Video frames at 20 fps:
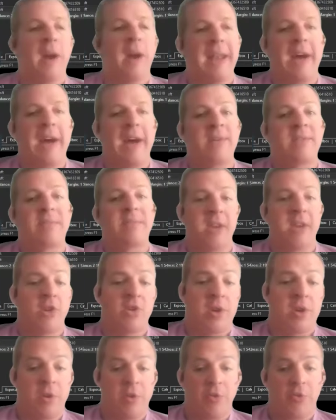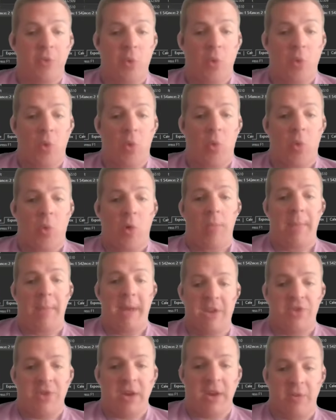on right now is MetaTrader 4 or
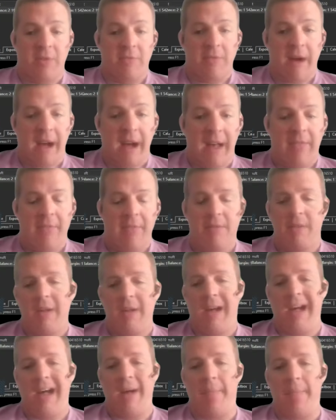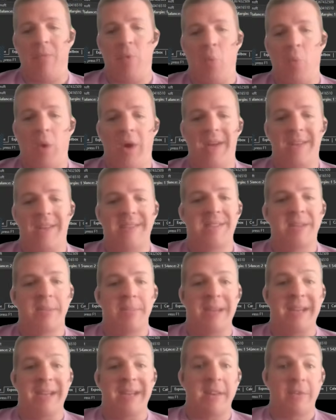MetaTrader 5. What is
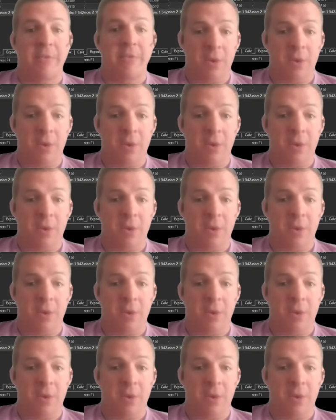the big